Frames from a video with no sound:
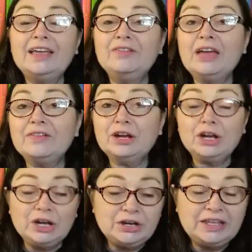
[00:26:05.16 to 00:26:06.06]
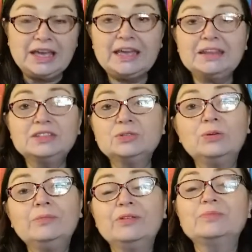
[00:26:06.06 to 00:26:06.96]
If you haven't heard yet,
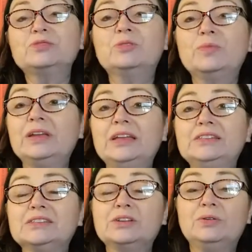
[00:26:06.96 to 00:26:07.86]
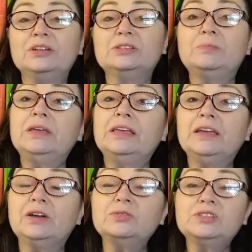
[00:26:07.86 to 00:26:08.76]
Storm from Storm Reads is going to be
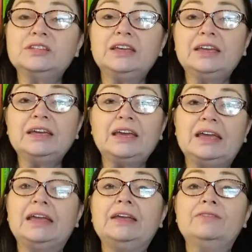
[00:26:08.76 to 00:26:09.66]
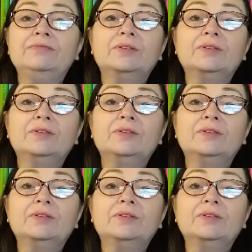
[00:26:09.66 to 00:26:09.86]
hosting a